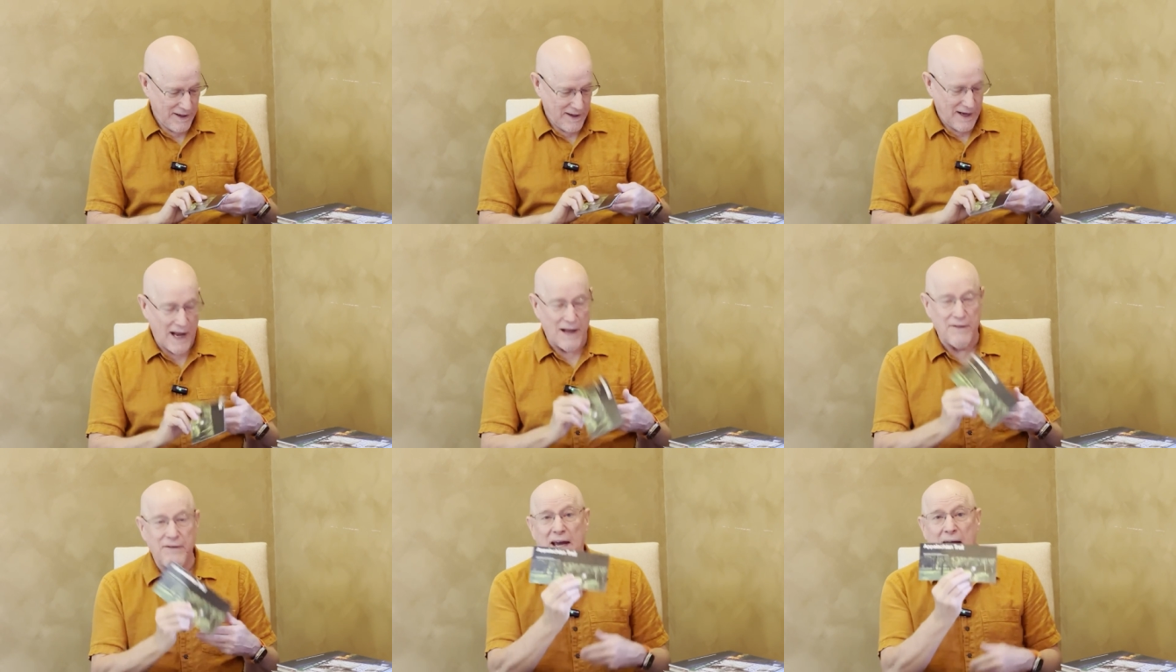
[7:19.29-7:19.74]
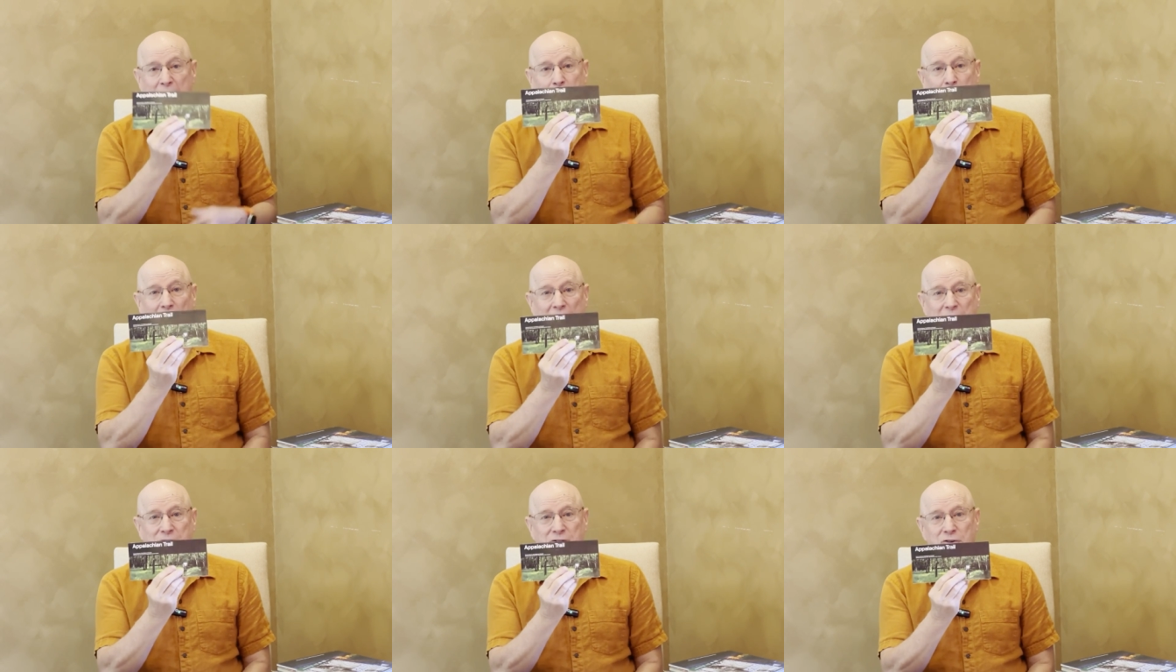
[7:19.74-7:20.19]
And the
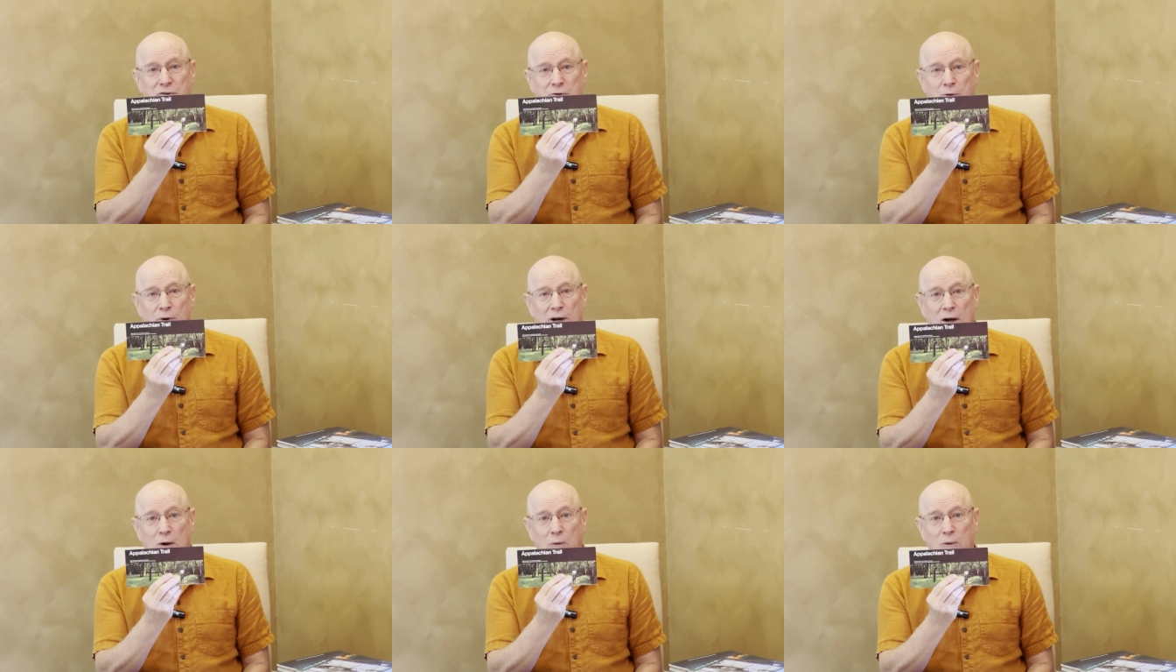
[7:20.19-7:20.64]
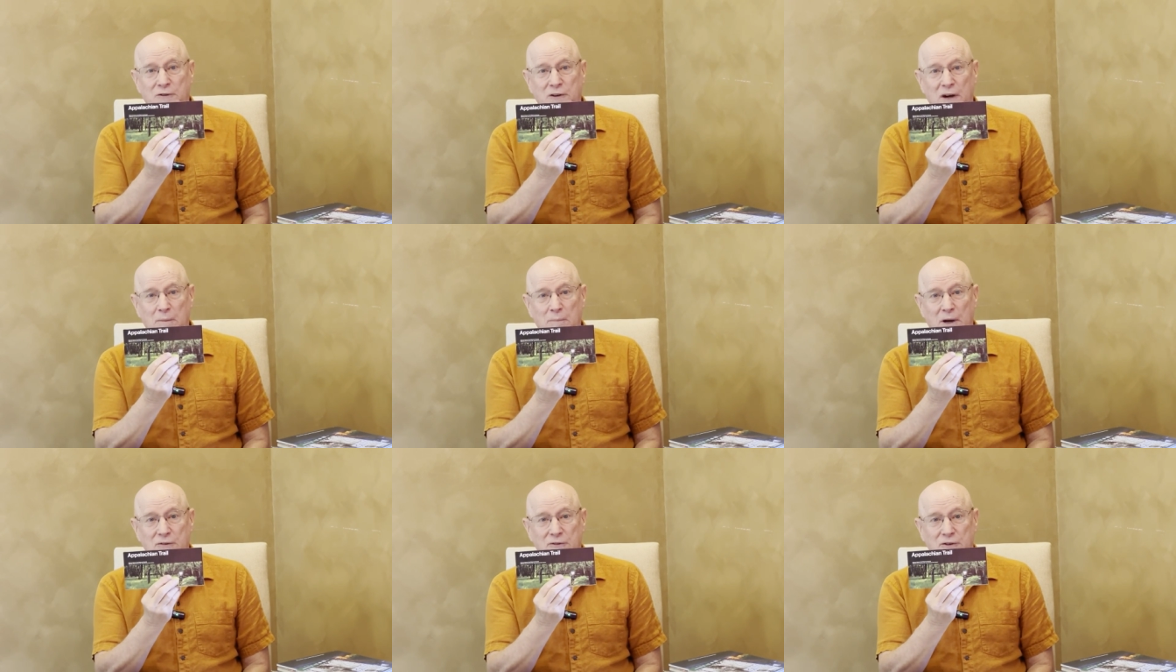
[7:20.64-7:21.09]
Appalachian Trail, which
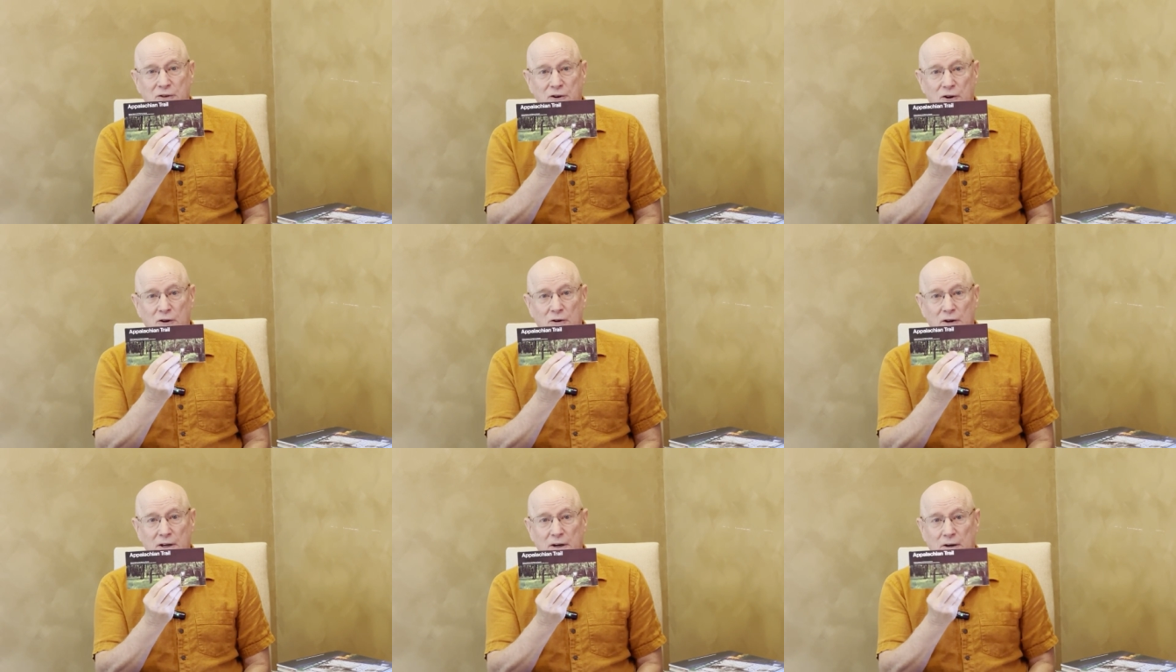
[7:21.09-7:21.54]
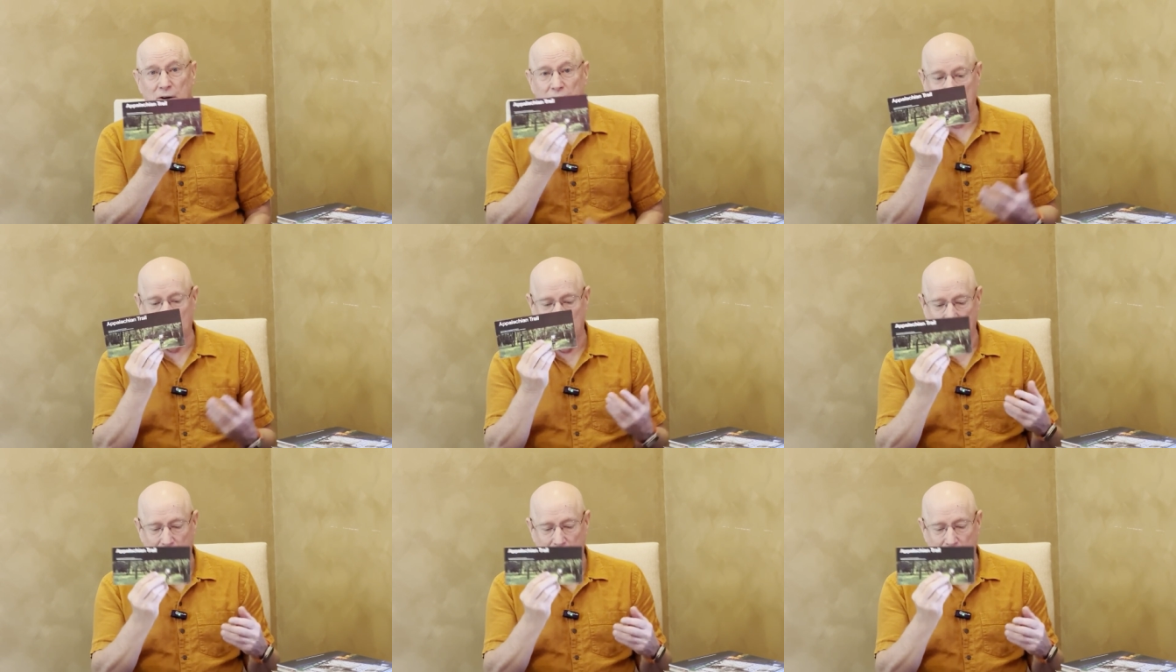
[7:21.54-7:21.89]
I mentioned earlier,